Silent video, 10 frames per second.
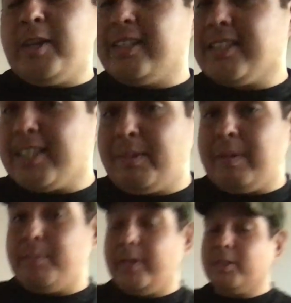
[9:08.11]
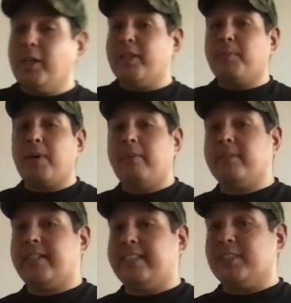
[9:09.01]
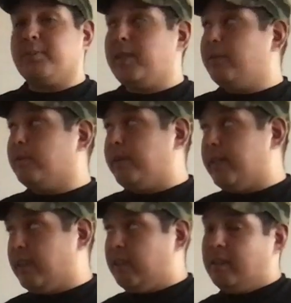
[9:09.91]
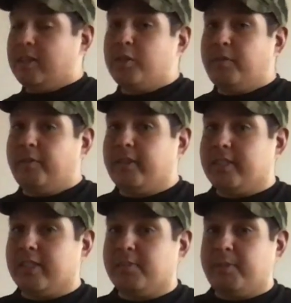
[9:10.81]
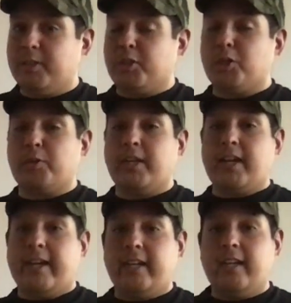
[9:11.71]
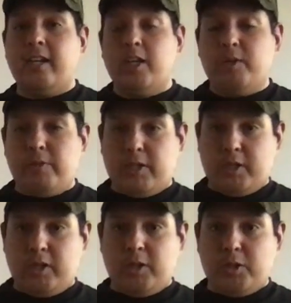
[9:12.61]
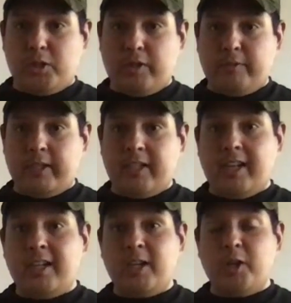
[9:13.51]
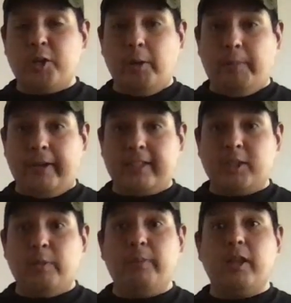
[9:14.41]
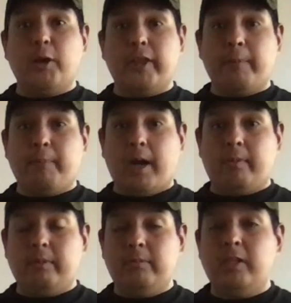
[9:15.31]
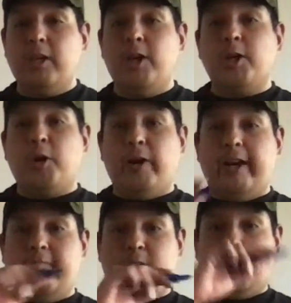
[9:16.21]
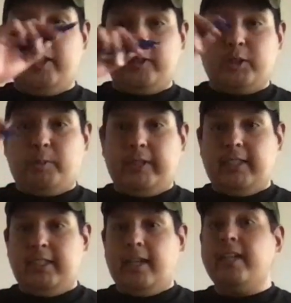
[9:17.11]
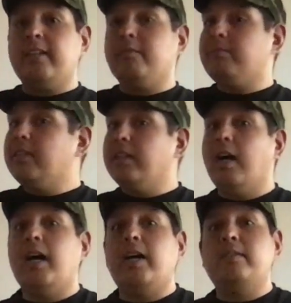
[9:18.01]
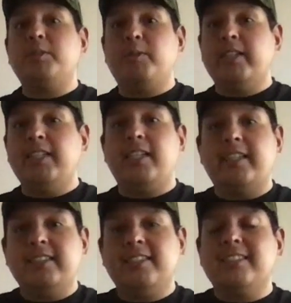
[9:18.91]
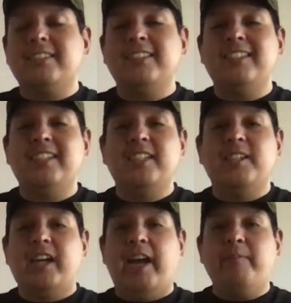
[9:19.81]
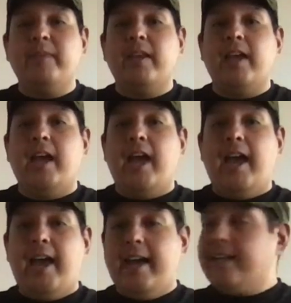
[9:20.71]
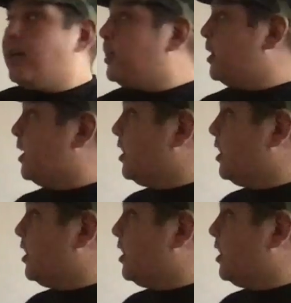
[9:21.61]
this is going to be built on the problem that I just went over with, the 256 minus 229, which you should have written in your notebook. So below that problem, go ahead and draw a little squiggly line. We love squiggly lines, okay? And underneath